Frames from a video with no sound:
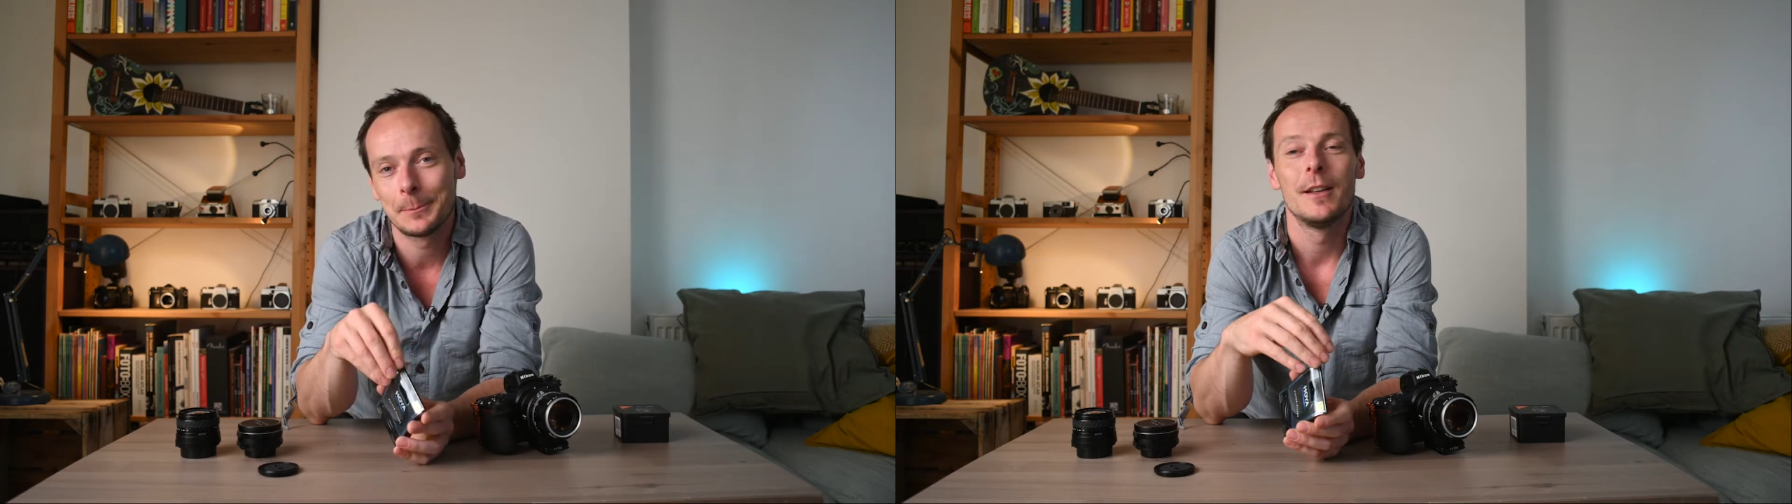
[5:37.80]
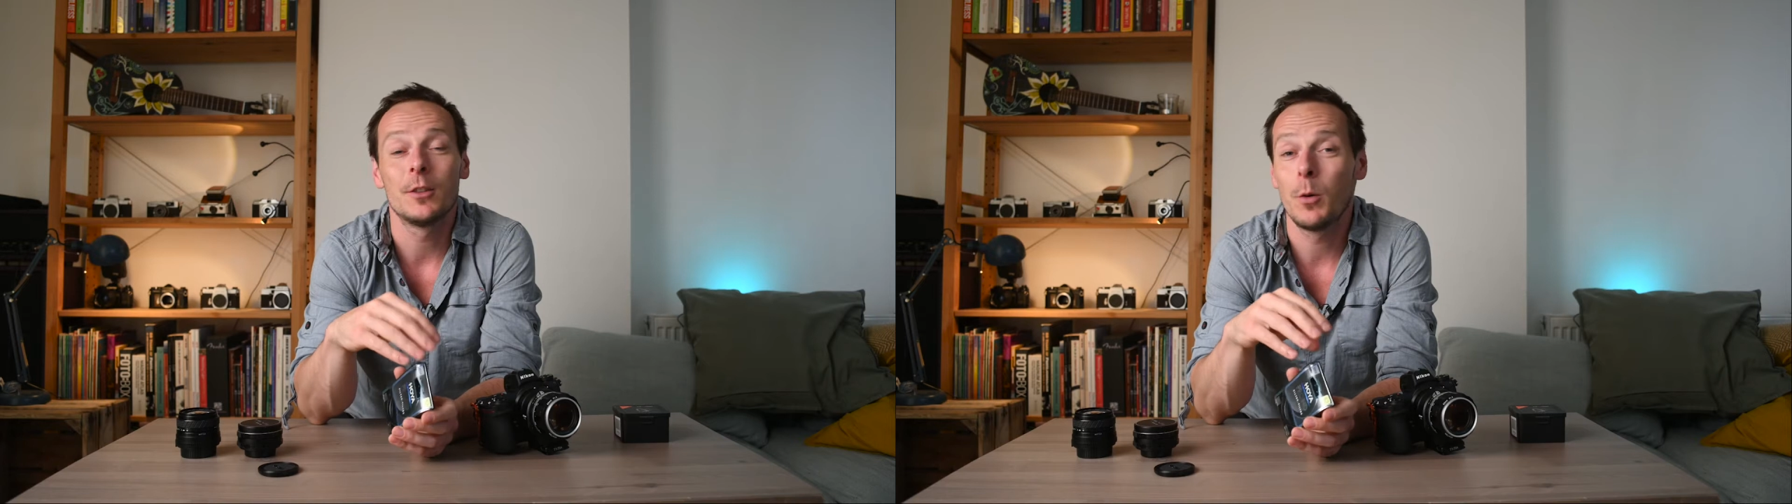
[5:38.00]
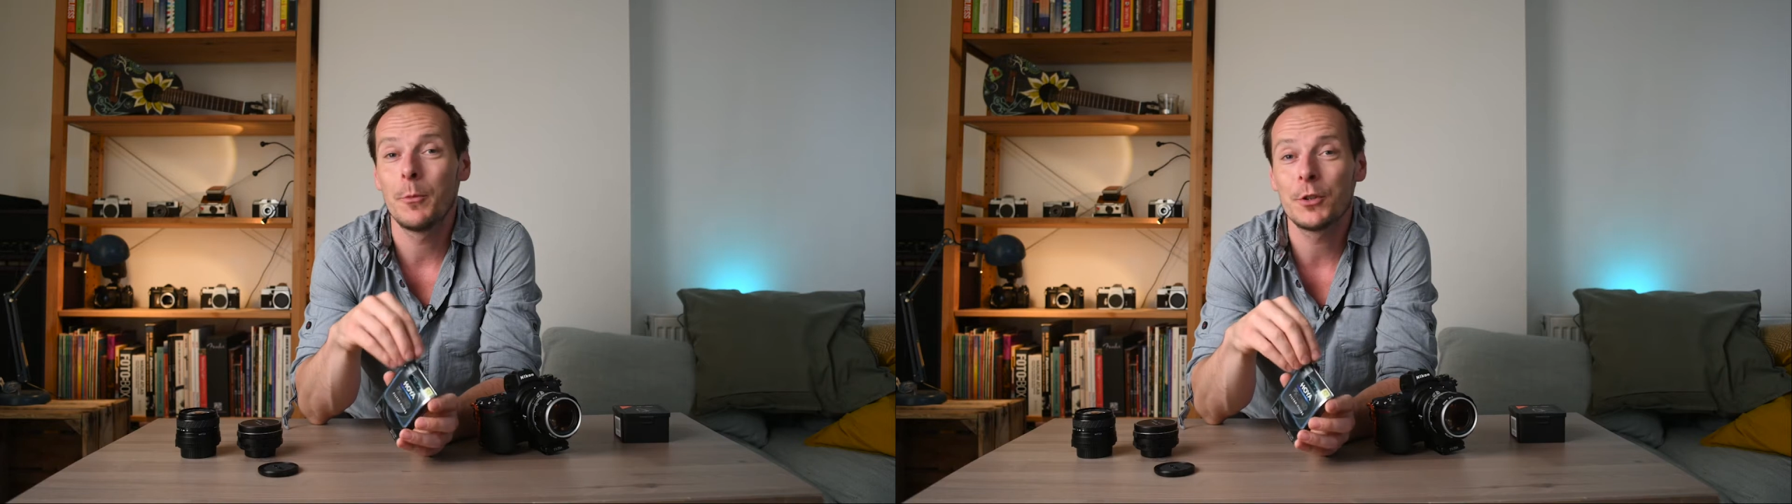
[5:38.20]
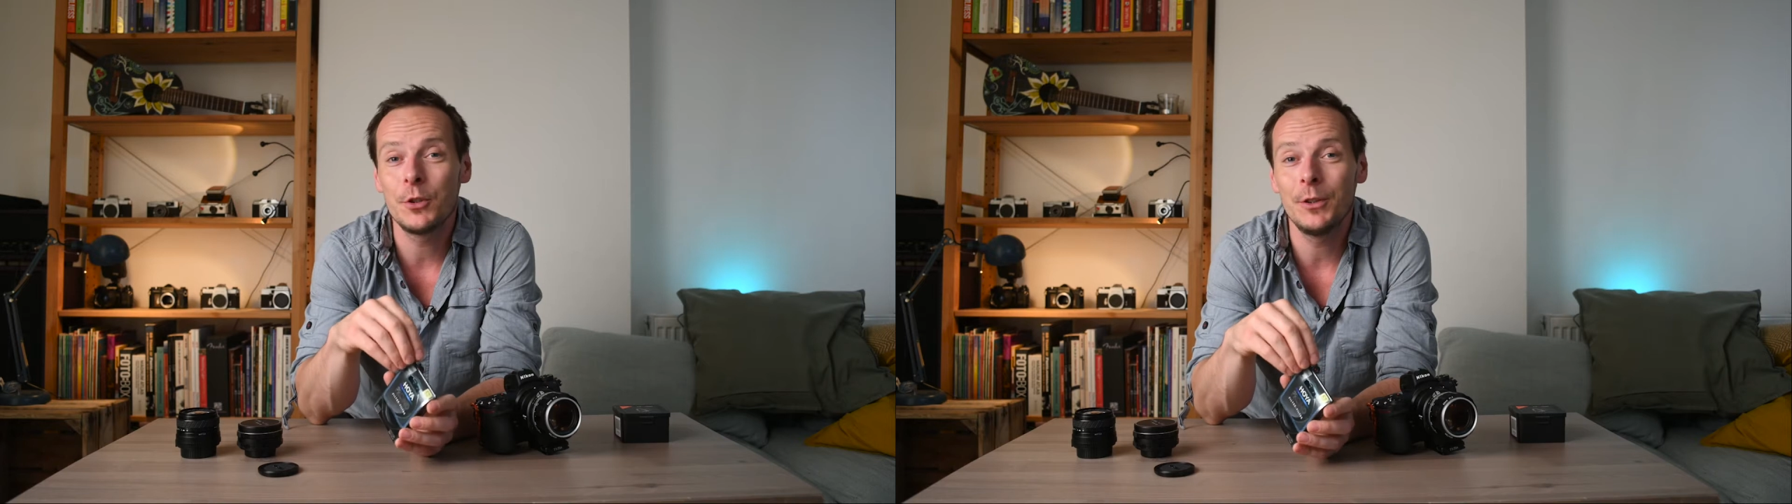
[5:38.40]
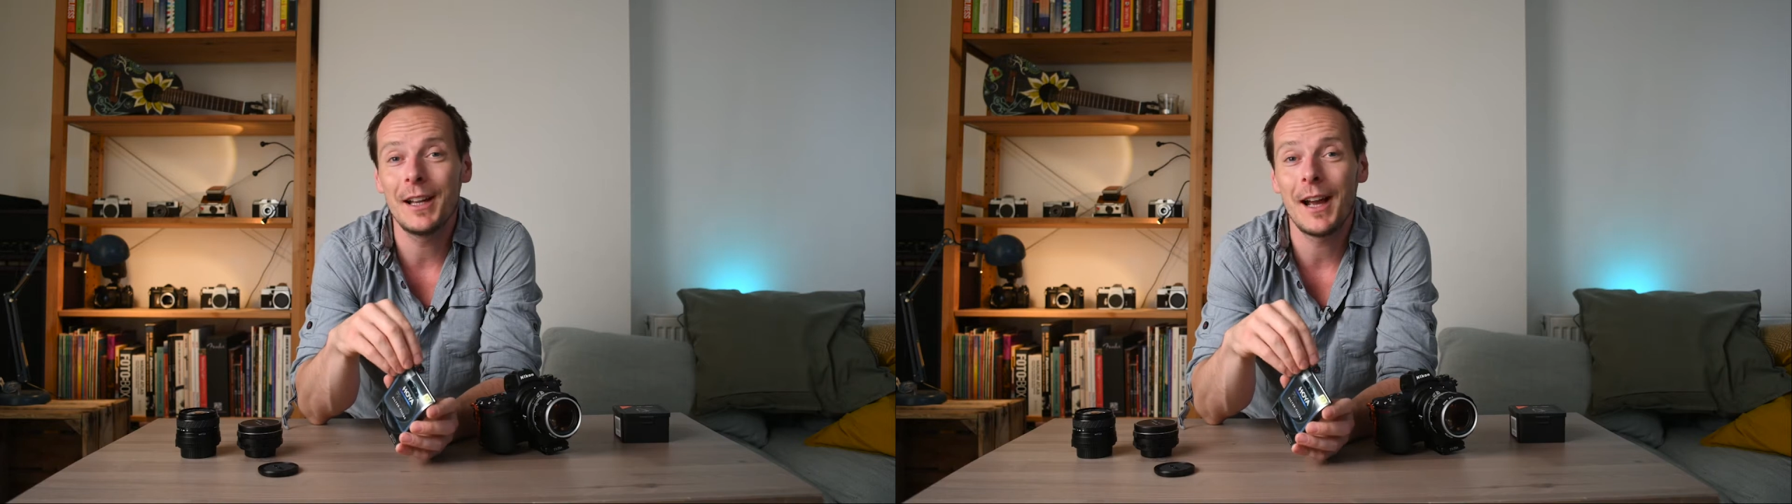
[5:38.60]
So when we're
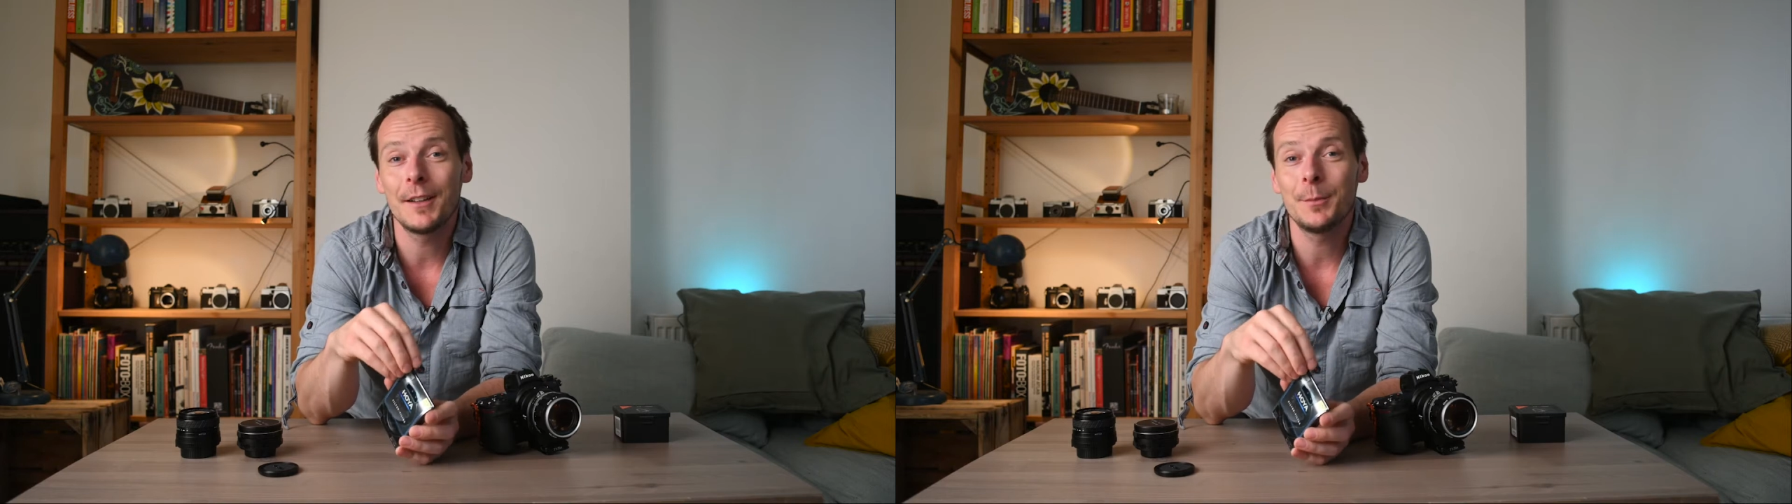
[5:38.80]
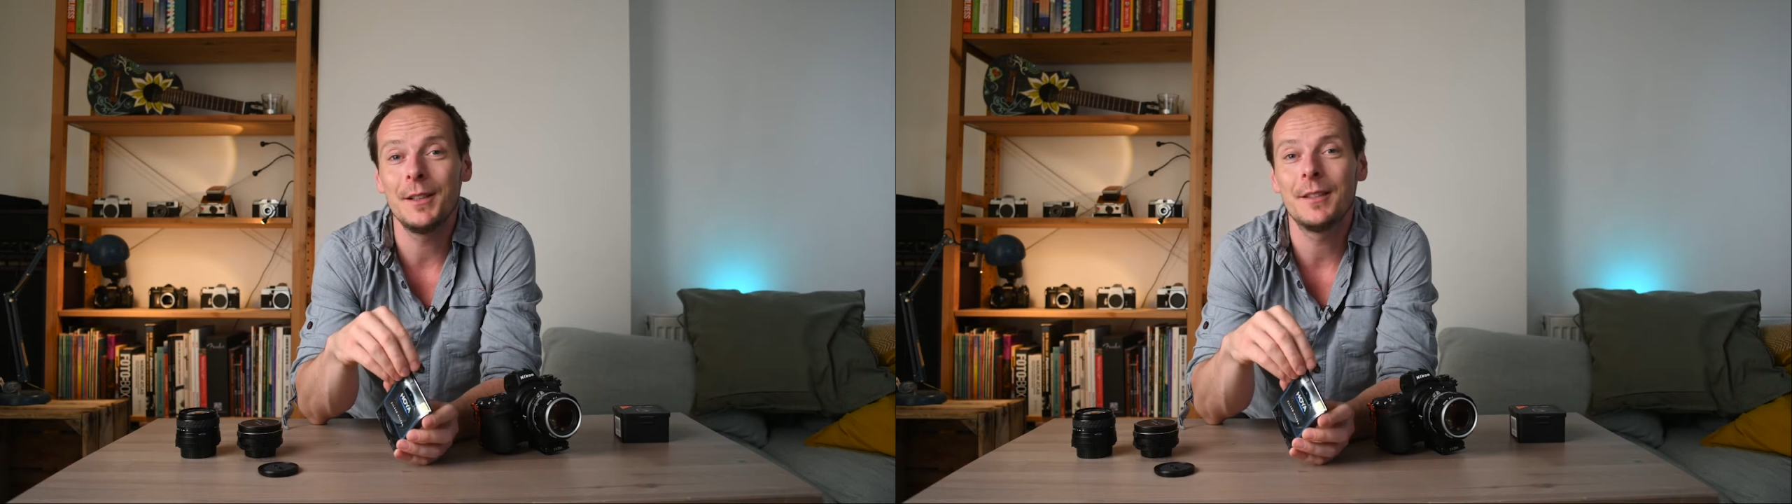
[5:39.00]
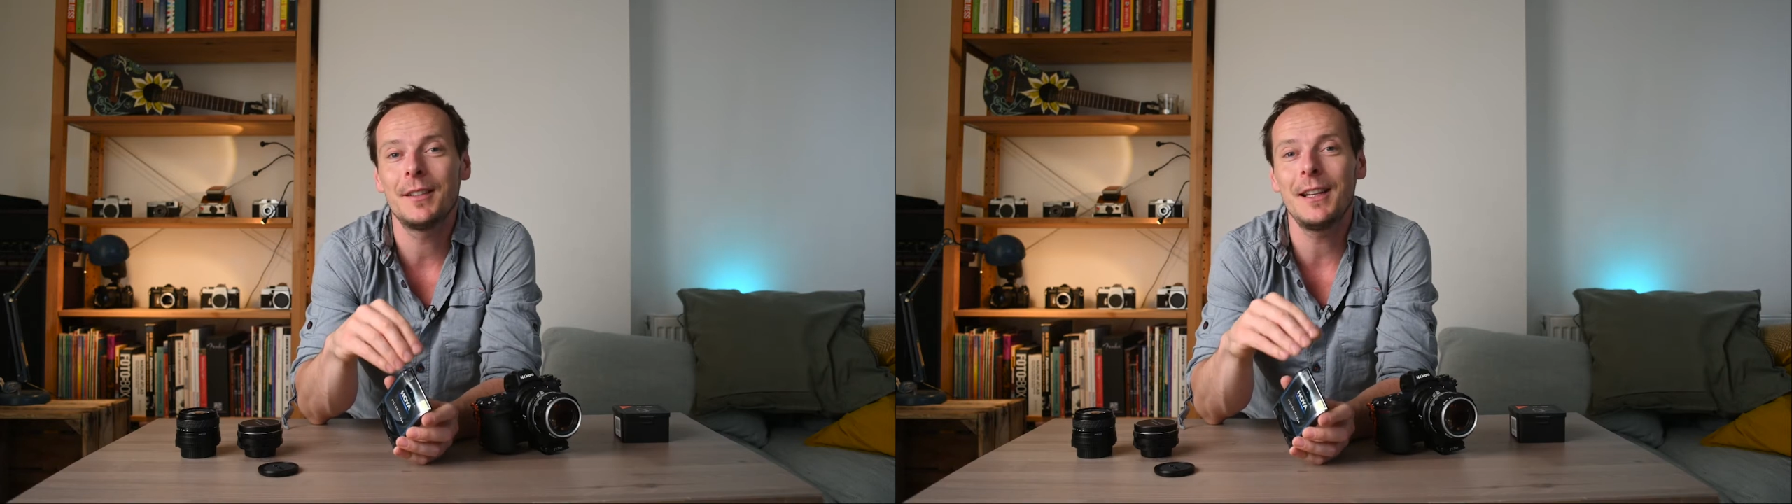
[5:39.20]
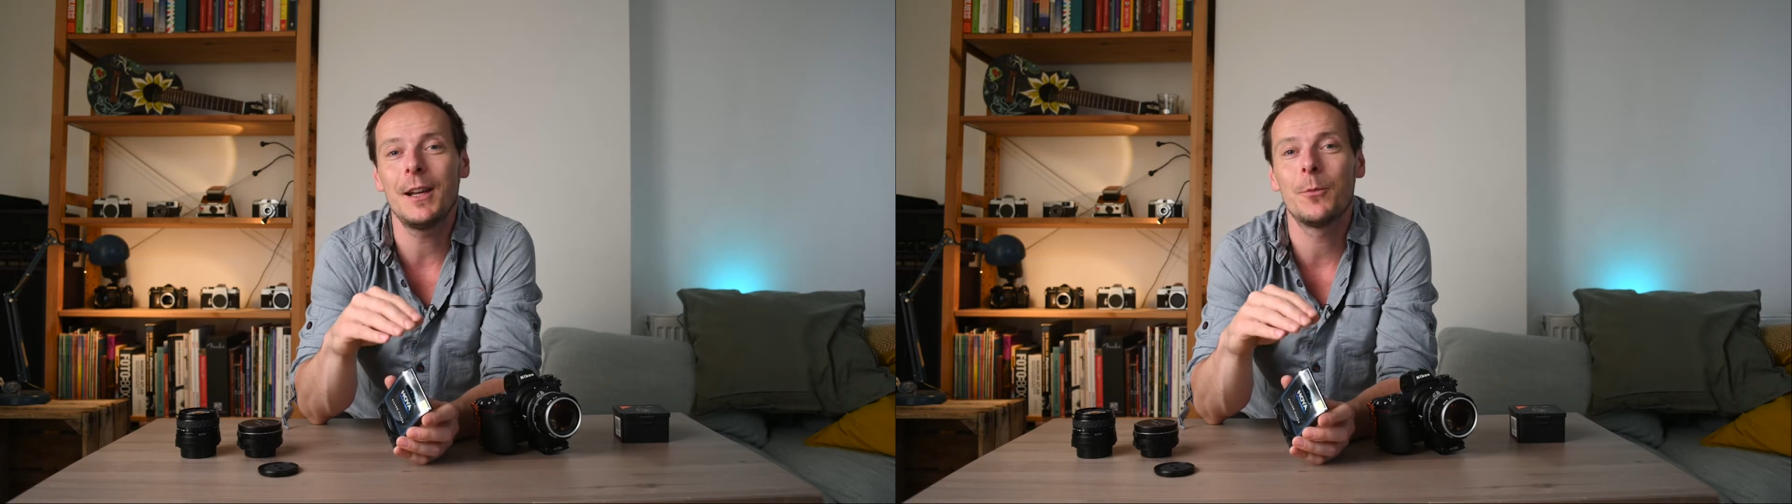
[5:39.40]
shooting high-speed sync,